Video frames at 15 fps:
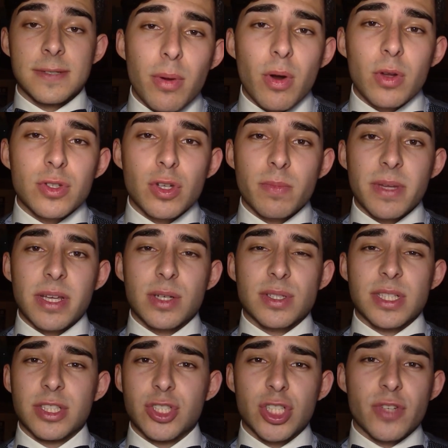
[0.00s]
but also
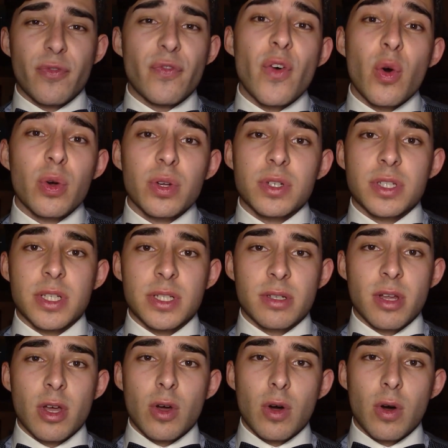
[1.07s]
because it just focuses
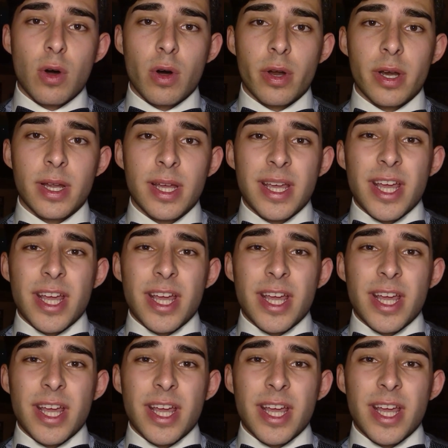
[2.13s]
on